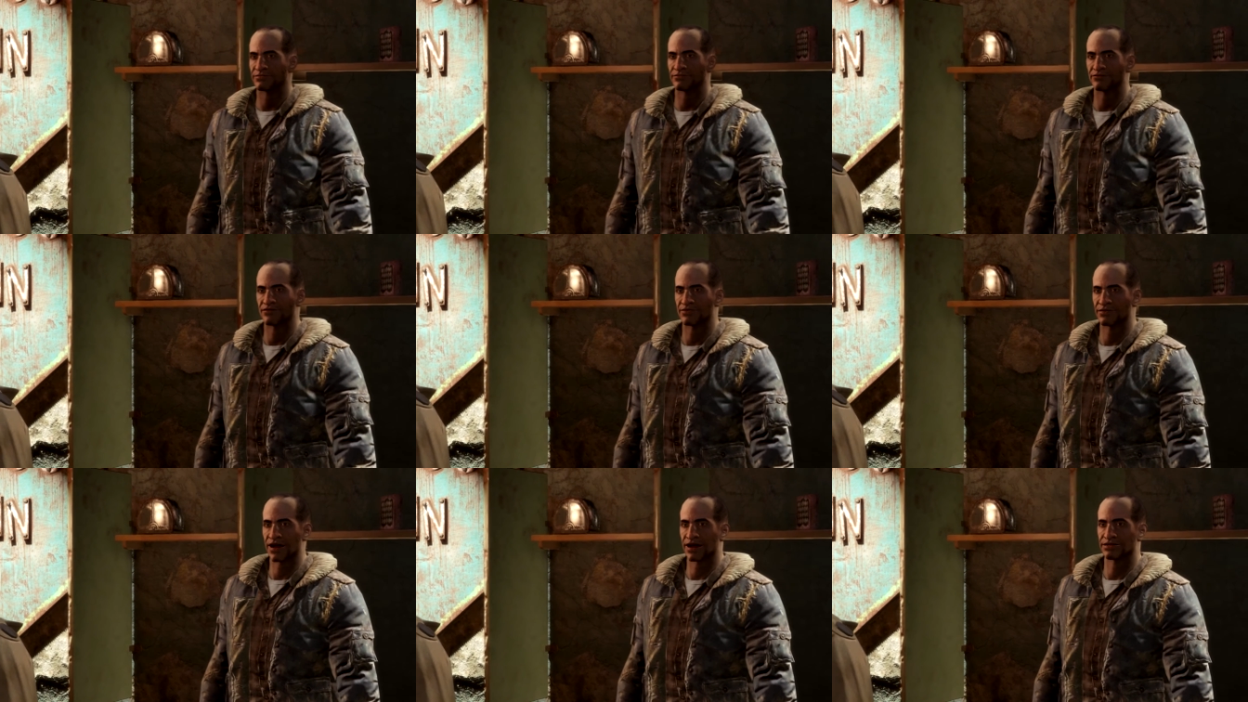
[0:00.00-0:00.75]

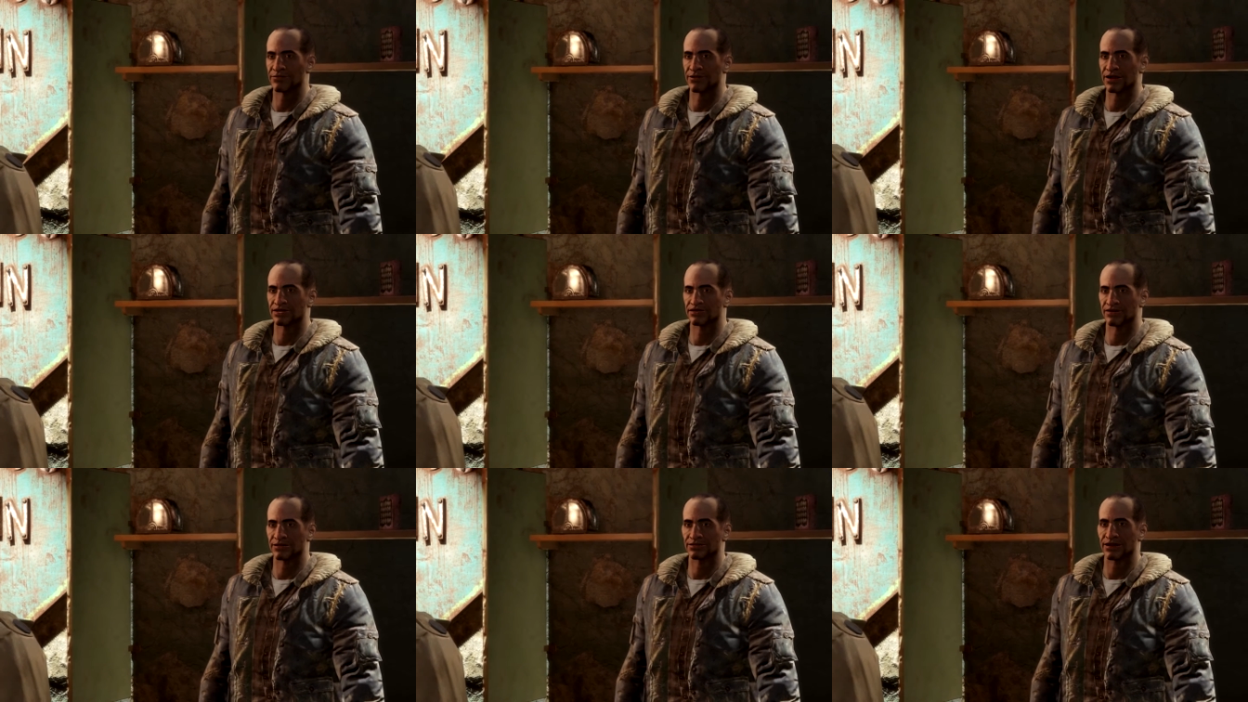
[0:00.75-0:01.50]
never talked
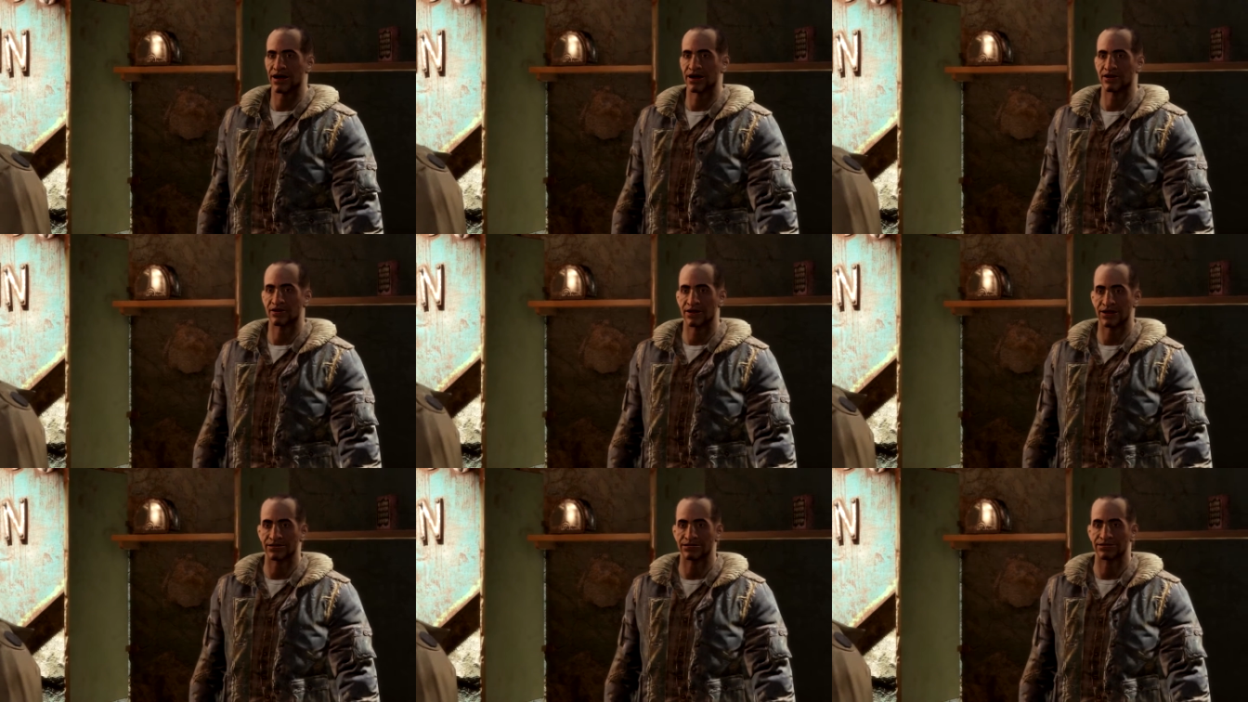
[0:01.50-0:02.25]
about this,
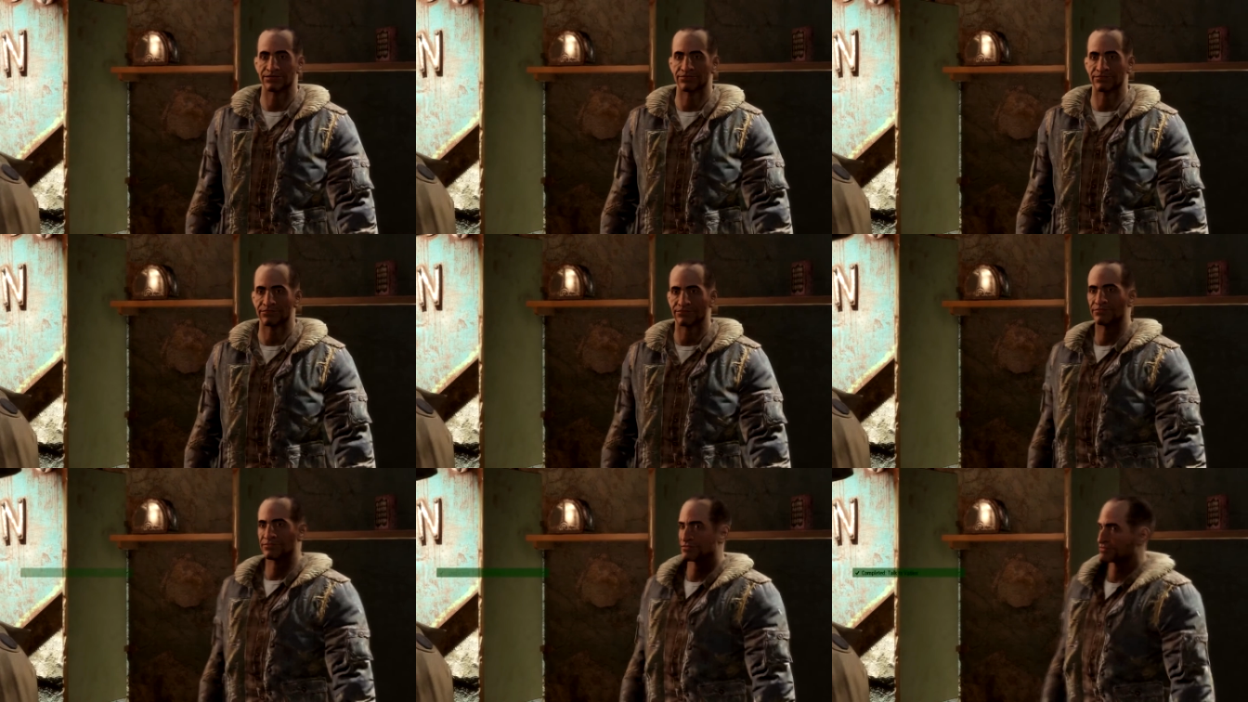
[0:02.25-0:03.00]
all right?
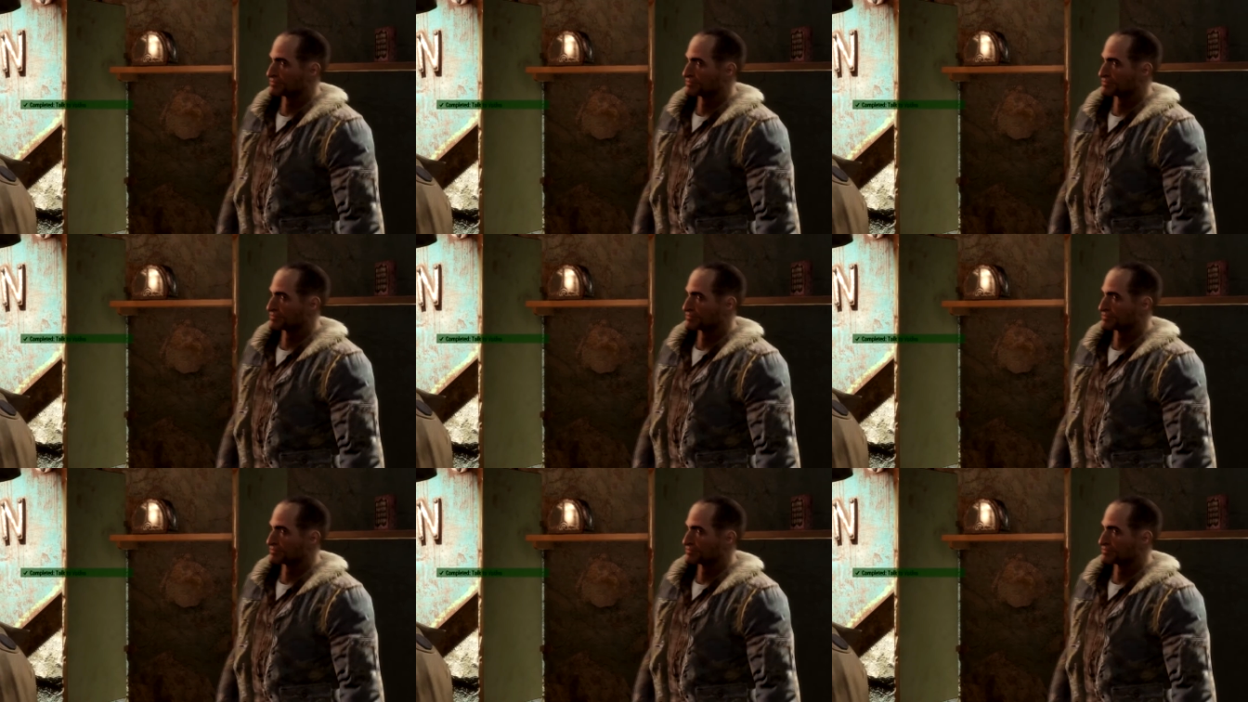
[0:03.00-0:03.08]
Talked